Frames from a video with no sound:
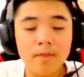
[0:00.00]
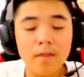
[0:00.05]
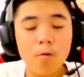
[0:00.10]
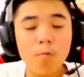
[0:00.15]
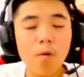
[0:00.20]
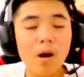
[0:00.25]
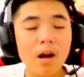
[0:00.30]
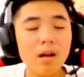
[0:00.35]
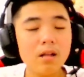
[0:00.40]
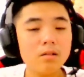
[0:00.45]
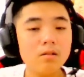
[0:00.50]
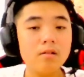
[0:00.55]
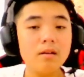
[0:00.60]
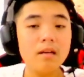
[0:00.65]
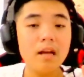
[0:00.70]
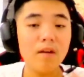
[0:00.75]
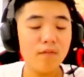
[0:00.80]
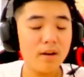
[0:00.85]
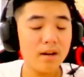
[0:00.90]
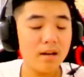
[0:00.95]
want to
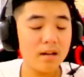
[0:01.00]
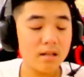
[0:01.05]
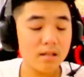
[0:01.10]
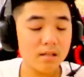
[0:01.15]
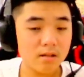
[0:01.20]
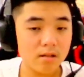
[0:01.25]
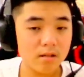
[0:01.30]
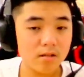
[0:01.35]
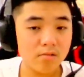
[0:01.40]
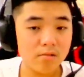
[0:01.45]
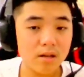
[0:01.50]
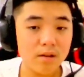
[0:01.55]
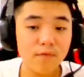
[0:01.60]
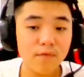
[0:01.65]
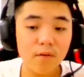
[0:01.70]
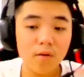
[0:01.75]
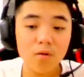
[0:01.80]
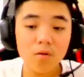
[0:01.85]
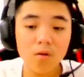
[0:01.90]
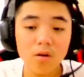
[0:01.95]
live in this country
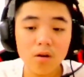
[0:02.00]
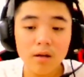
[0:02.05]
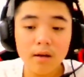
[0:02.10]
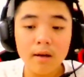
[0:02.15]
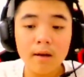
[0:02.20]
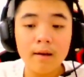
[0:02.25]
for good.